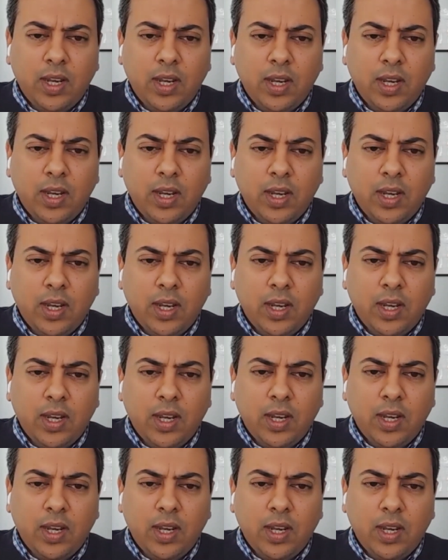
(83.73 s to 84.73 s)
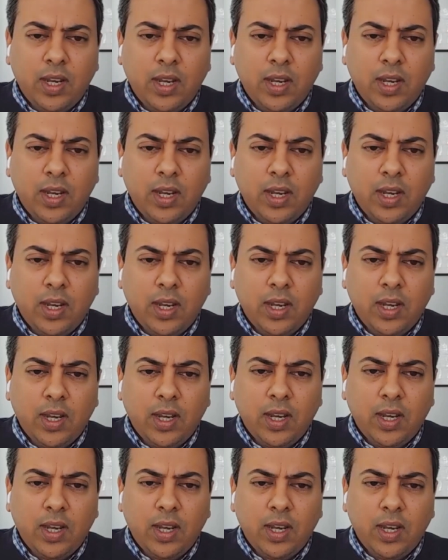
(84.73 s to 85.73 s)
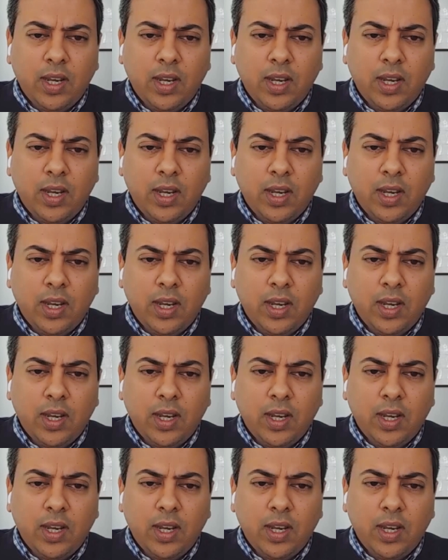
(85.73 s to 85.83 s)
I will have a certain configuration of people